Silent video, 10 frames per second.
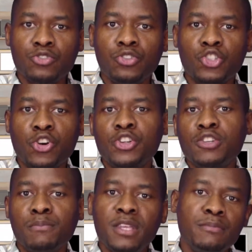So you're
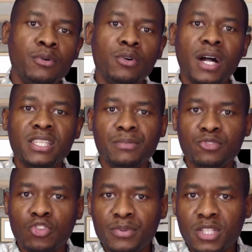charging people a
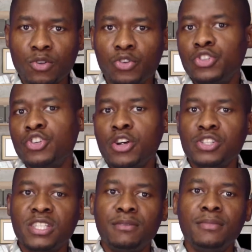subscription, or you're
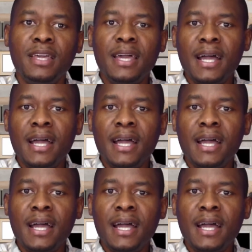charging them